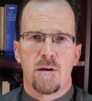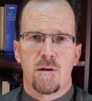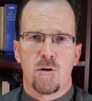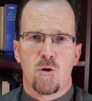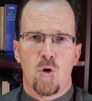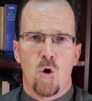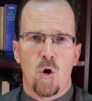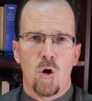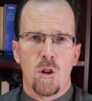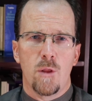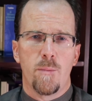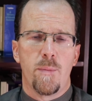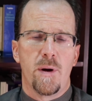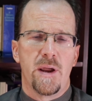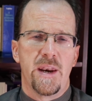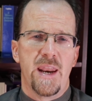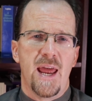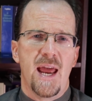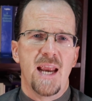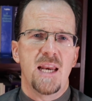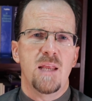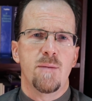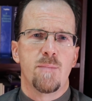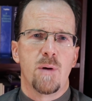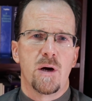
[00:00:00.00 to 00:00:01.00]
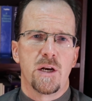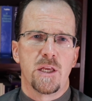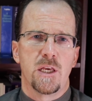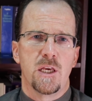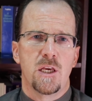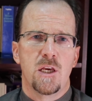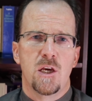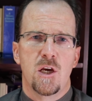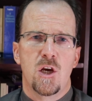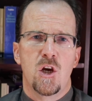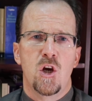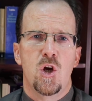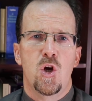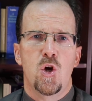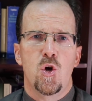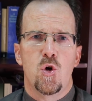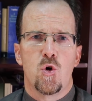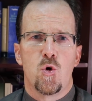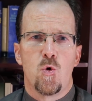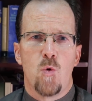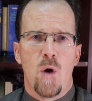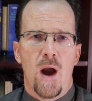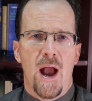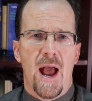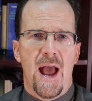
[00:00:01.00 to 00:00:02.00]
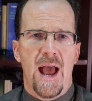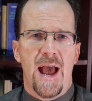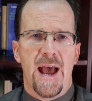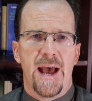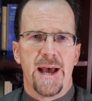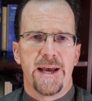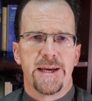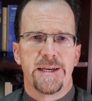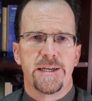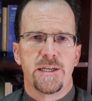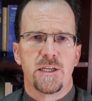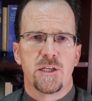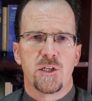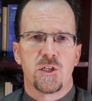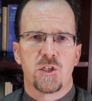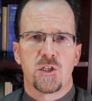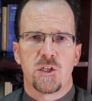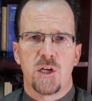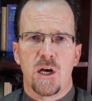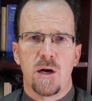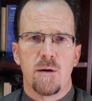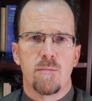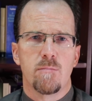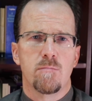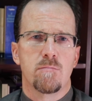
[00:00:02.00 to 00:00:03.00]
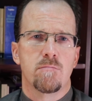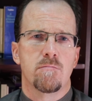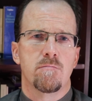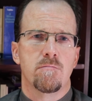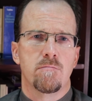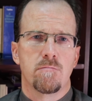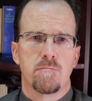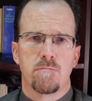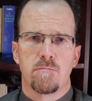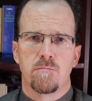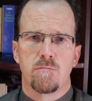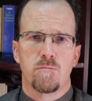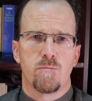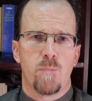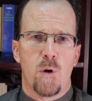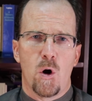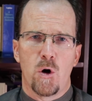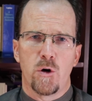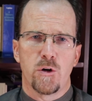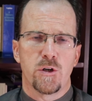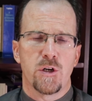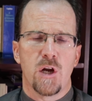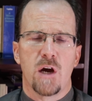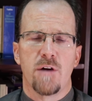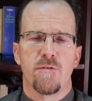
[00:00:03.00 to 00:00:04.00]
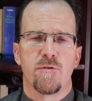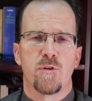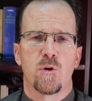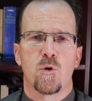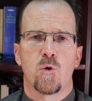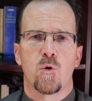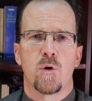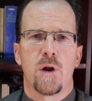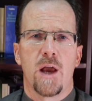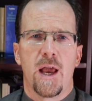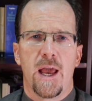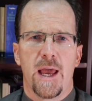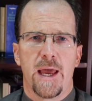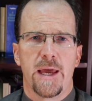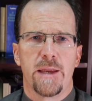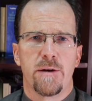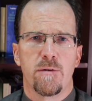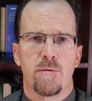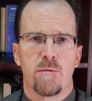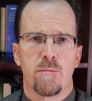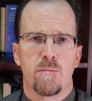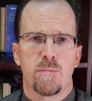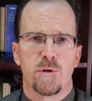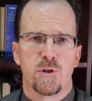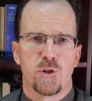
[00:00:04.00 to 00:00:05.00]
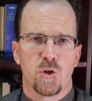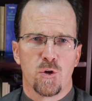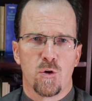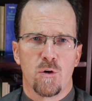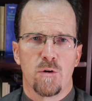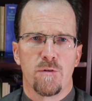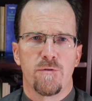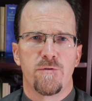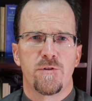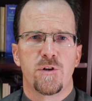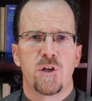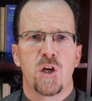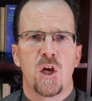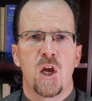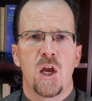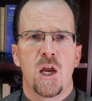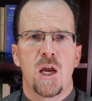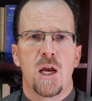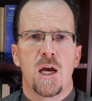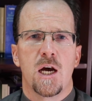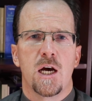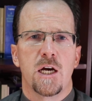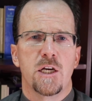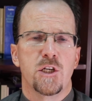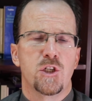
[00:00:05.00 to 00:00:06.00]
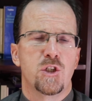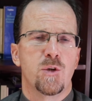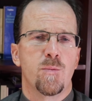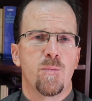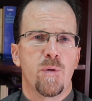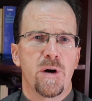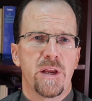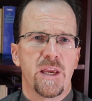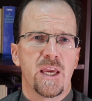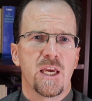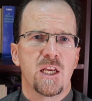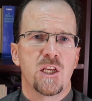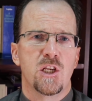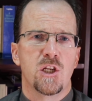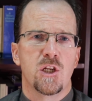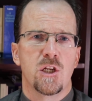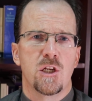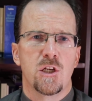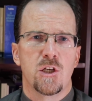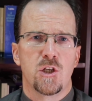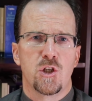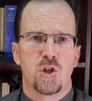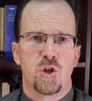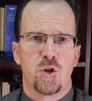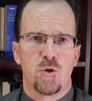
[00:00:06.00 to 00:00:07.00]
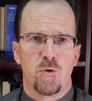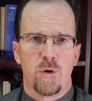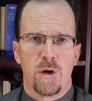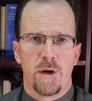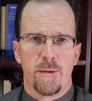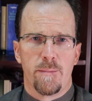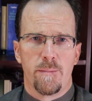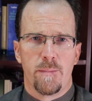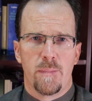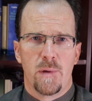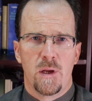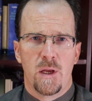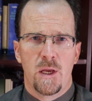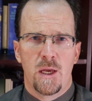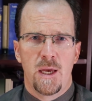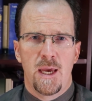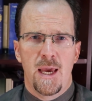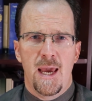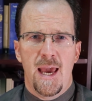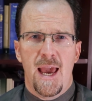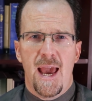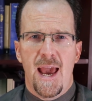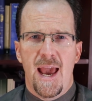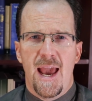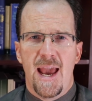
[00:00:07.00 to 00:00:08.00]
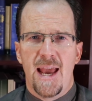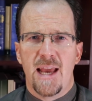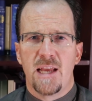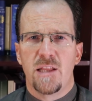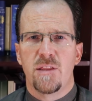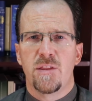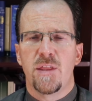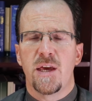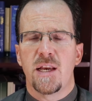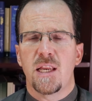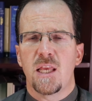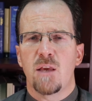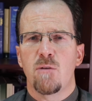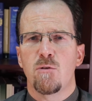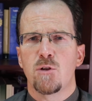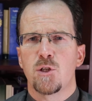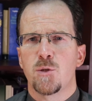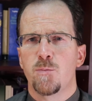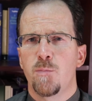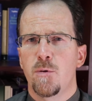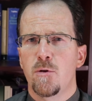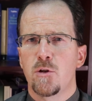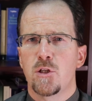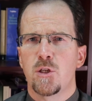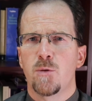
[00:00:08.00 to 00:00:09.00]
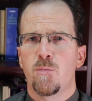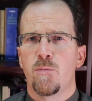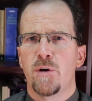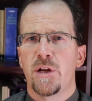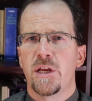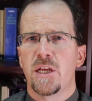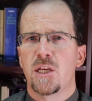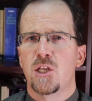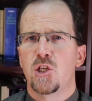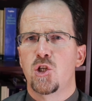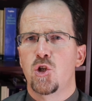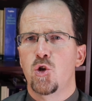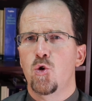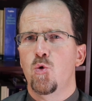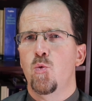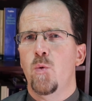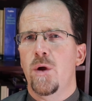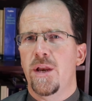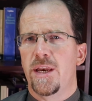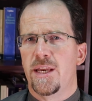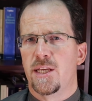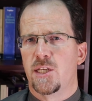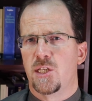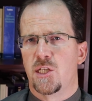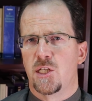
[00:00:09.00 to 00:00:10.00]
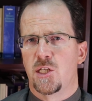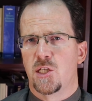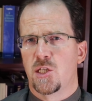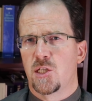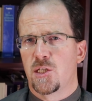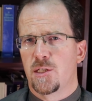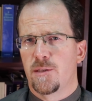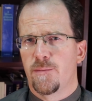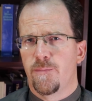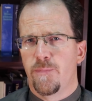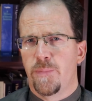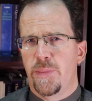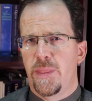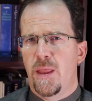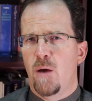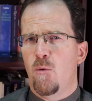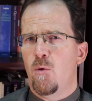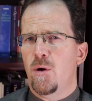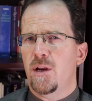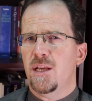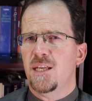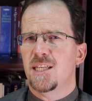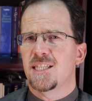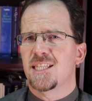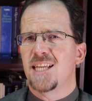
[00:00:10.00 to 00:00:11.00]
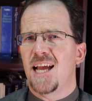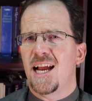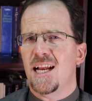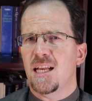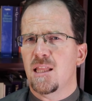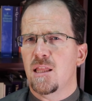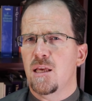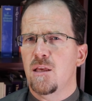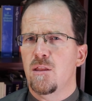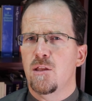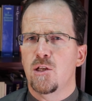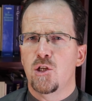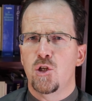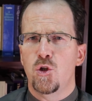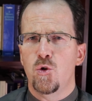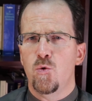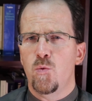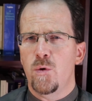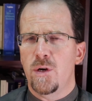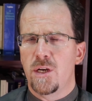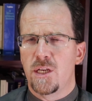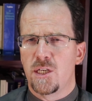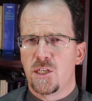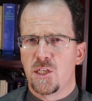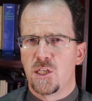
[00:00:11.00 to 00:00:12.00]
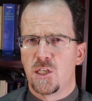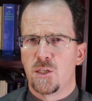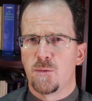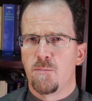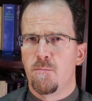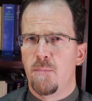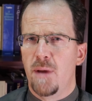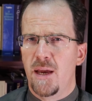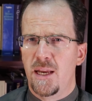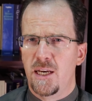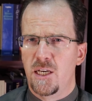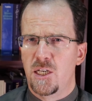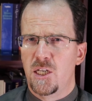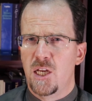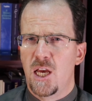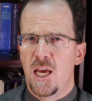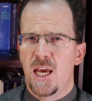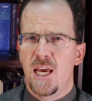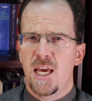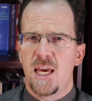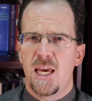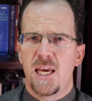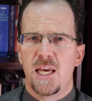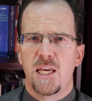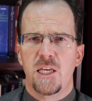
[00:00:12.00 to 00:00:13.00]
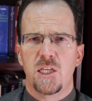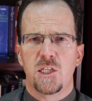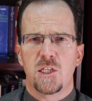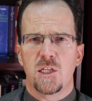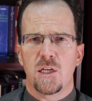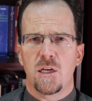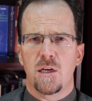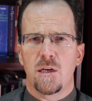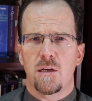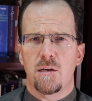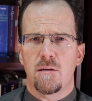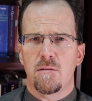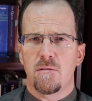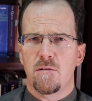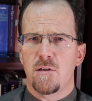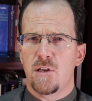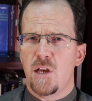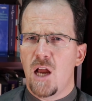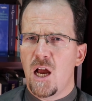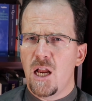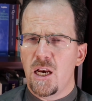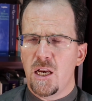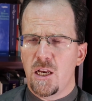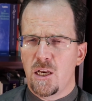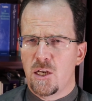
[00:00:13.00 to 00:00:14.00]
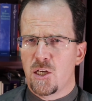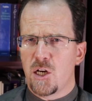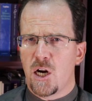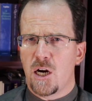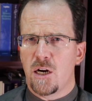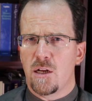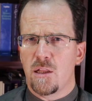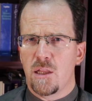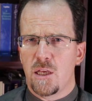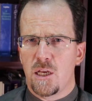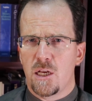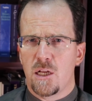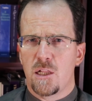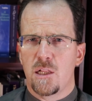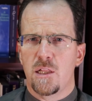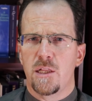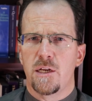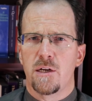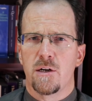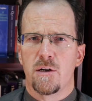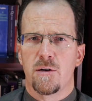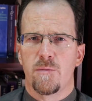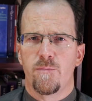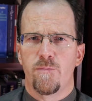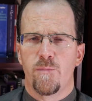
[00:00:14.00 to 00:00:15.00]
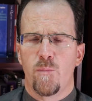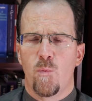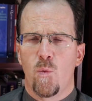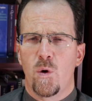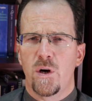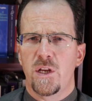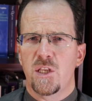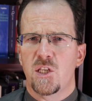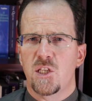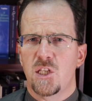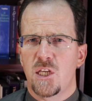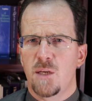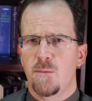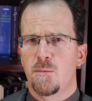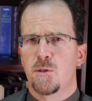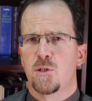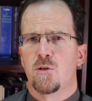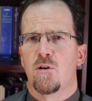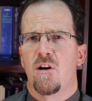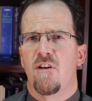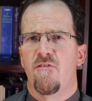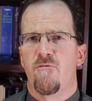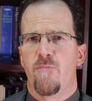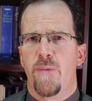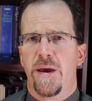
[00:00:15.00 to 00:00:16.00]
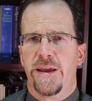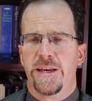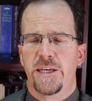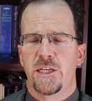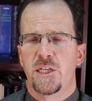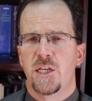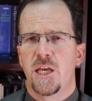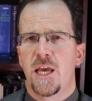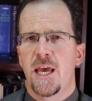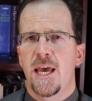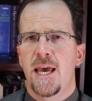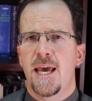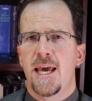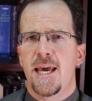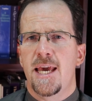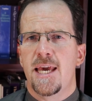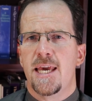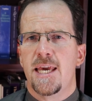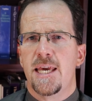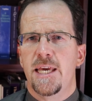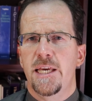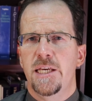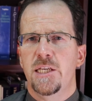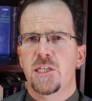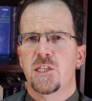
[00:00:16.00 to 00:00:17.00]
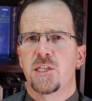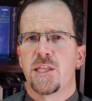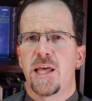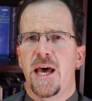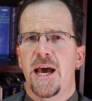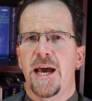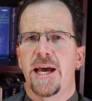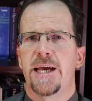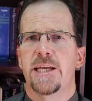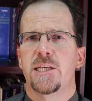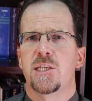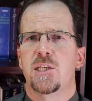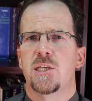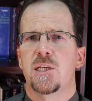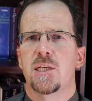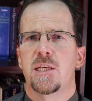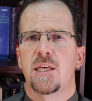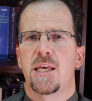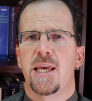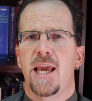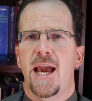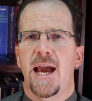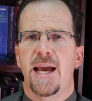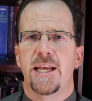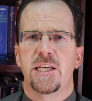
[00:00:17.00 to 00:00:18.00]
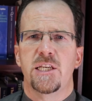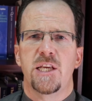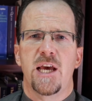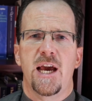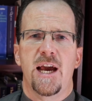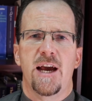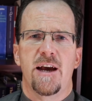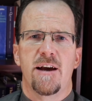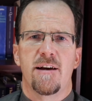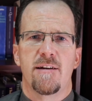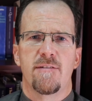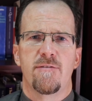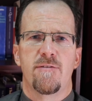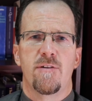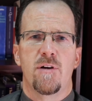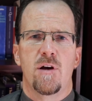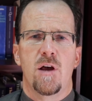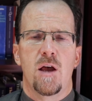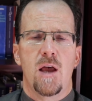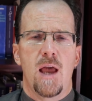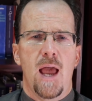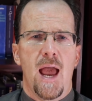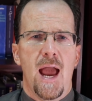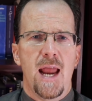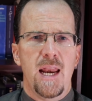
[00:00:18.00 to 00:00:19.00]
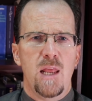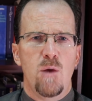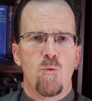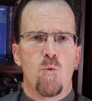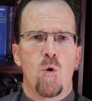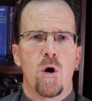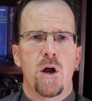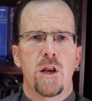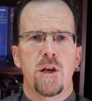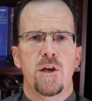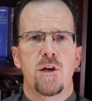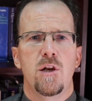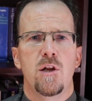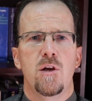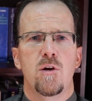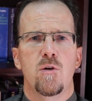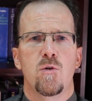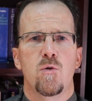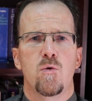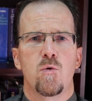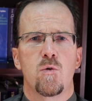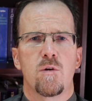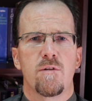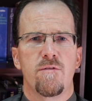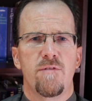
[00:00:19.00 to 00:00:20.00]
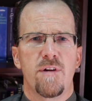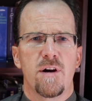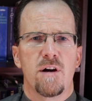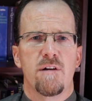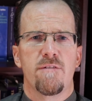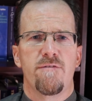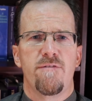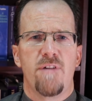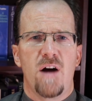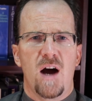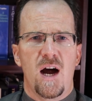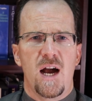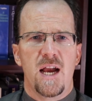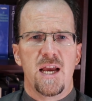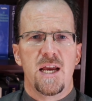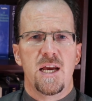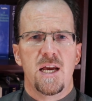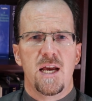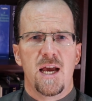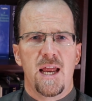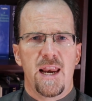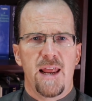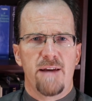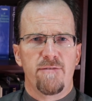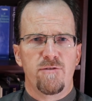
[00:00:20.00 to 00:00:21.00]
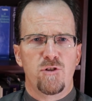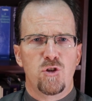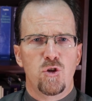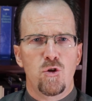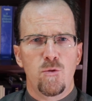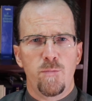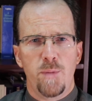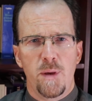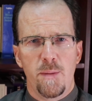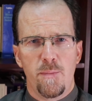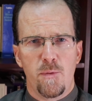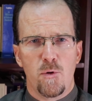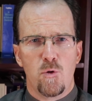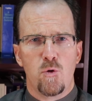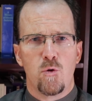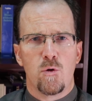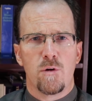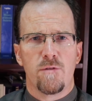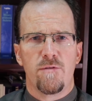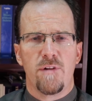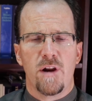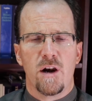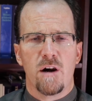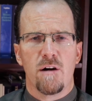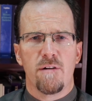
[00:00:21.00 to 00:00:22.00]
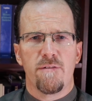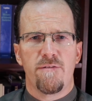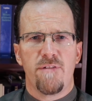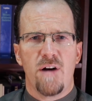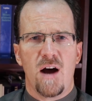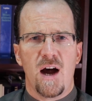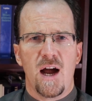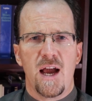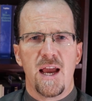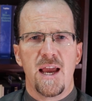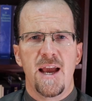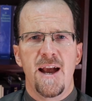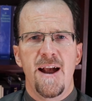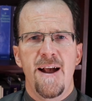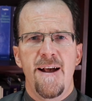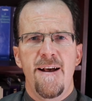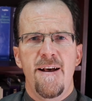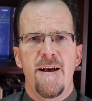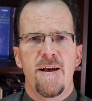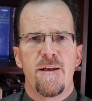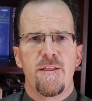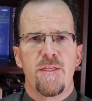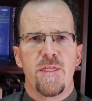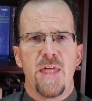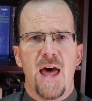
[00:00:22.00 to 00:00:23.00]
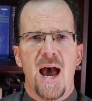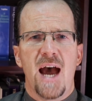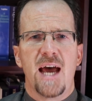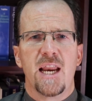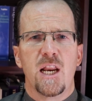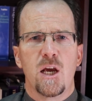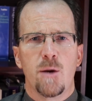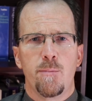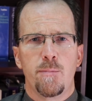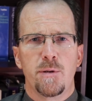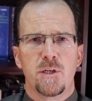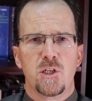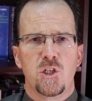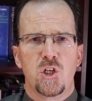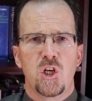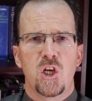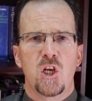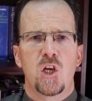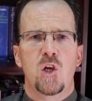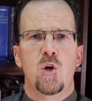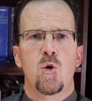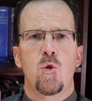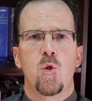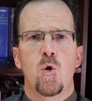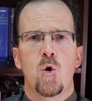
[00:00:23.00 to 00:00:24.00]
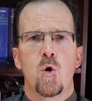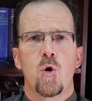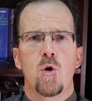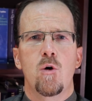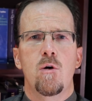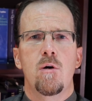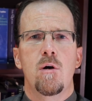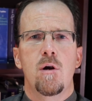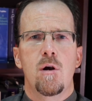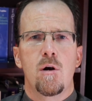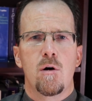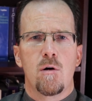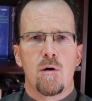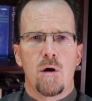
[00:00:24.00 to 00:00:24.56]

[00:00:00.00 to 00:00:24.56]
call upon anybody who had some part of the Quran preserved to bring it to him. And that he was supposed to bring 2 witnesses. Now, what exactly the 2 witnesses meant is not entirely clear. What it seems to have meant is that he had to have anyone who could verify, and have 2 people who could verify that a particular